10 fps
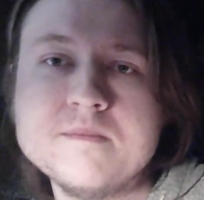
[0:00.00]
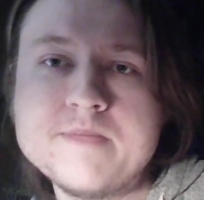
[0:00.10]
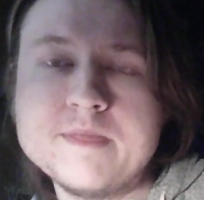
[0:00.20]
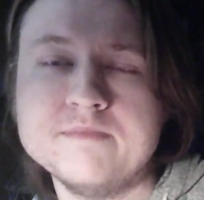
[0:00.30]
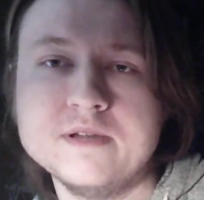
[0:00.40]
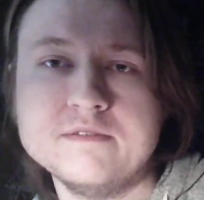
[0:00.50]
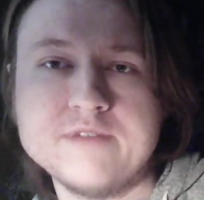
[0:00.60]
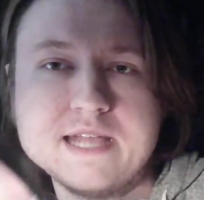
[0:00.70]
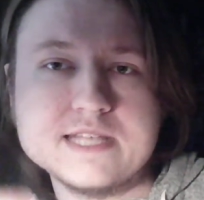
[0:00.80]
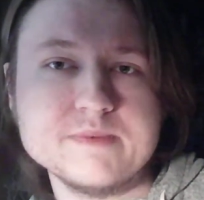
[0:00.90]
but
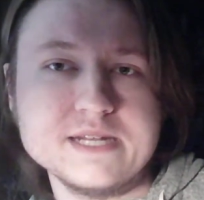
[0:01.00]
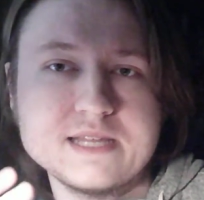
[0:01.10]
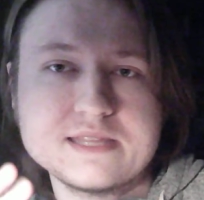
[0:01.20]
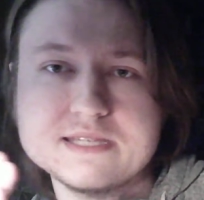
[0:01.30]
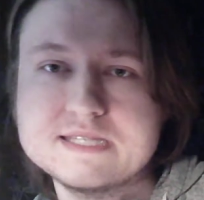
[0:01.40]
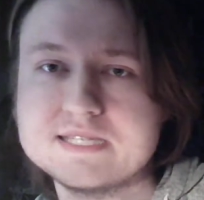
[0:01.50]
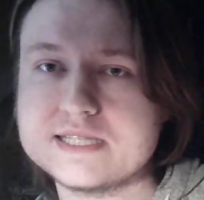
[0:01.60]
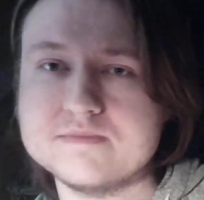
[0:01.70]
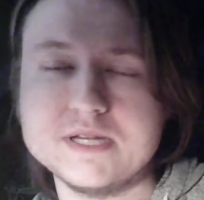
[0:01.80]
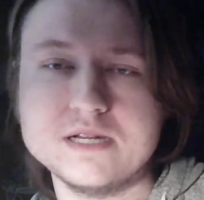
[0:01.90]
Van's made it like this
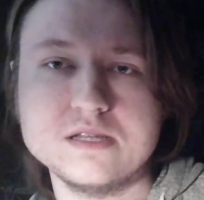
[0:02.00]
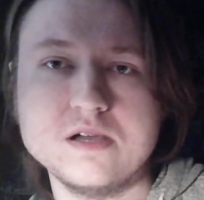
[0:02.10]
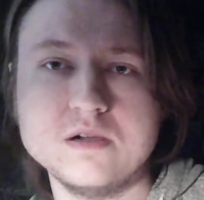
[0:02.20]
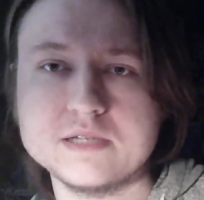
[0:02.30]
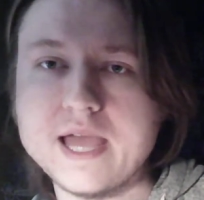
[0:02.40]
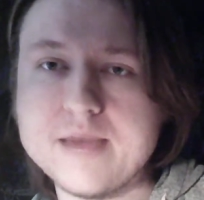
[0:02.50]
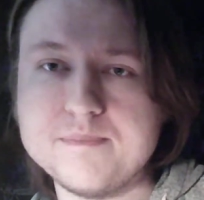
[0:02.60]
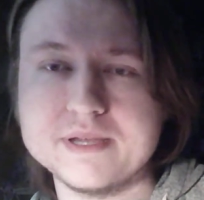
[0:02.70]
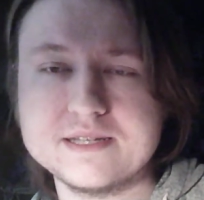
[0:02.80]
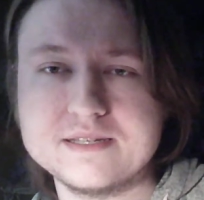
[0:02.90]
6-minute long
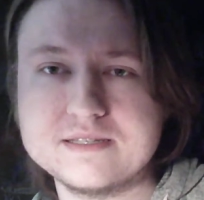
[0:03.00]
epic